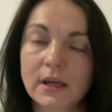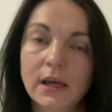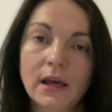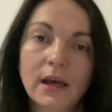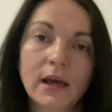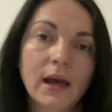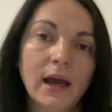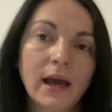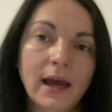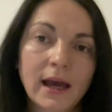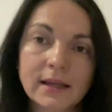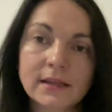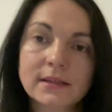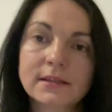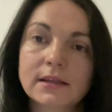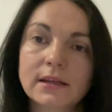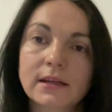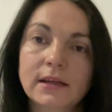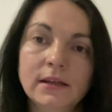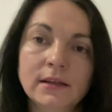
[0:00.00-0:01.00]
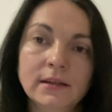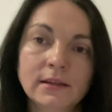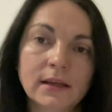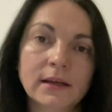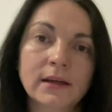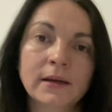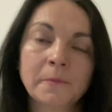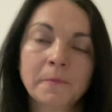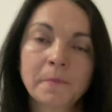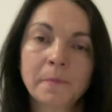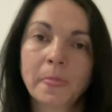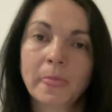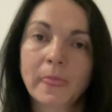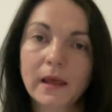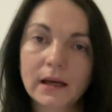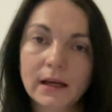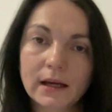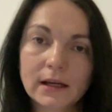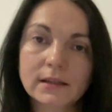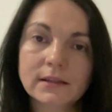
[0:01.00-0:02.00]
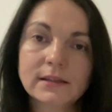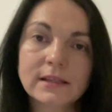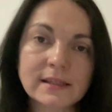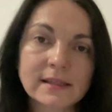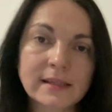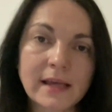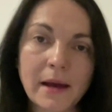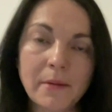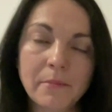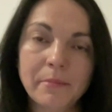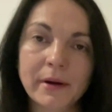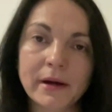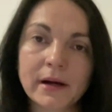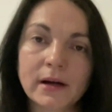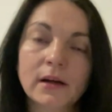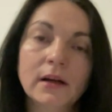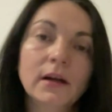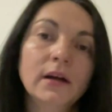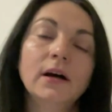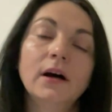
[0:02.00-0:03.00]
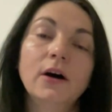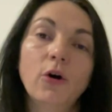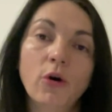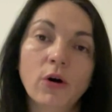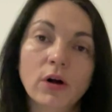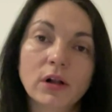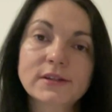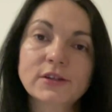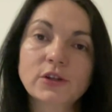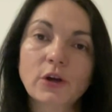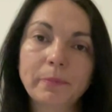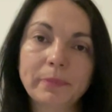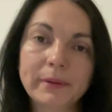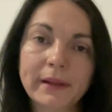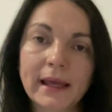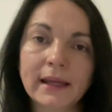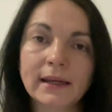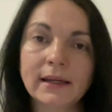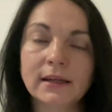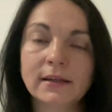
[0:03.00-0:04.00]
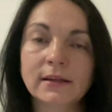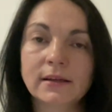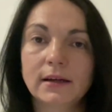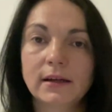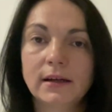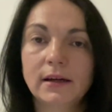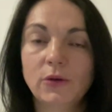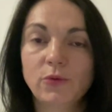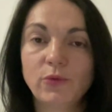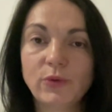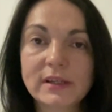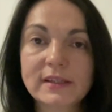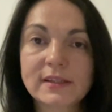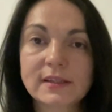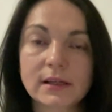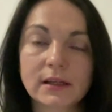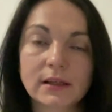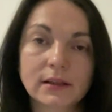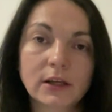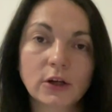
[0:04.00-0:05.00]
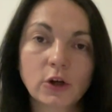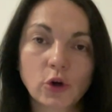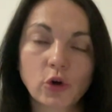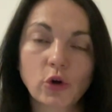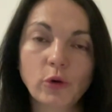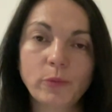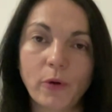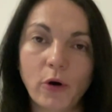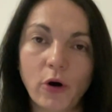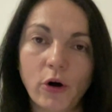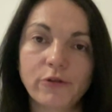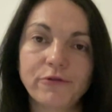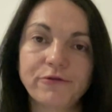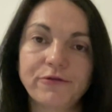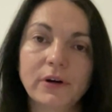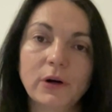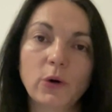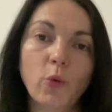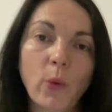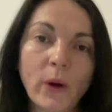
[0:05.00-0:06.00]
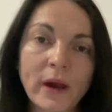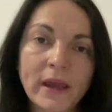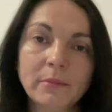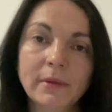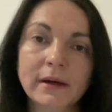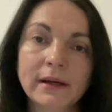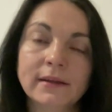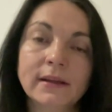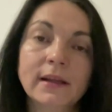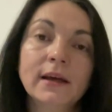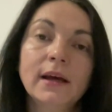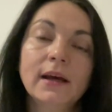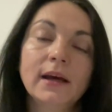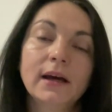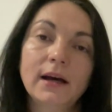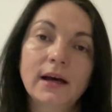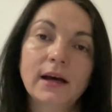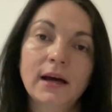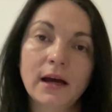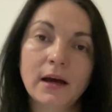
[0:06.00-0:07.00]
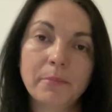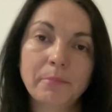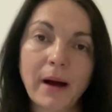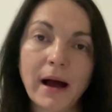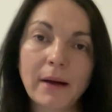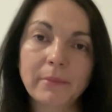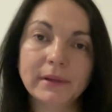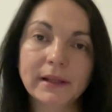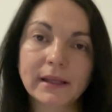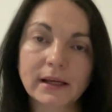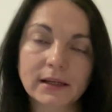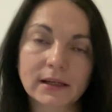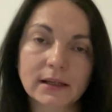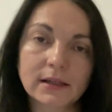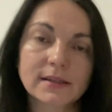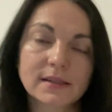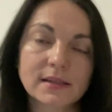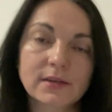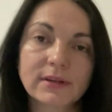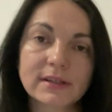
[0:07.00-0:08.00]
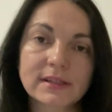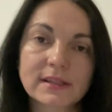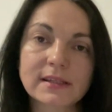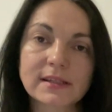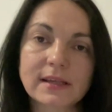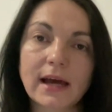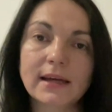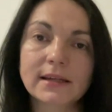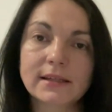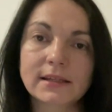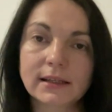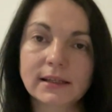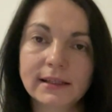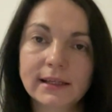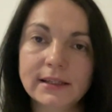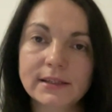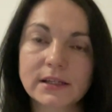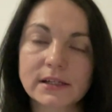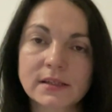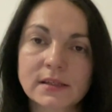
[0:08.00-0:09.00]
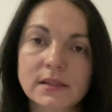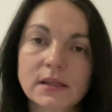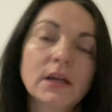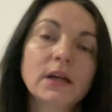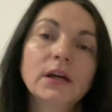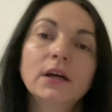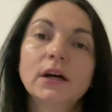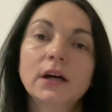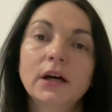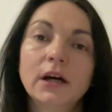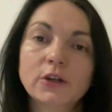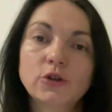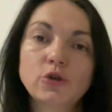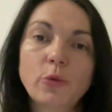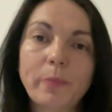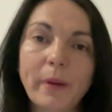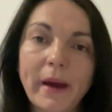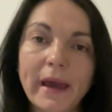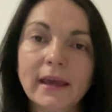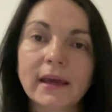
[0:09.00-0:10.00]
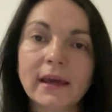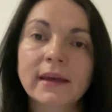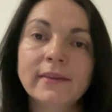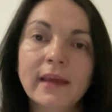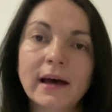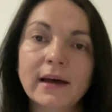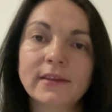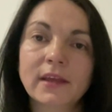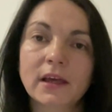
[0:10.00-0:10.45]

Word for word: And in December, also planning with the group of women, public civil society leaders to pay another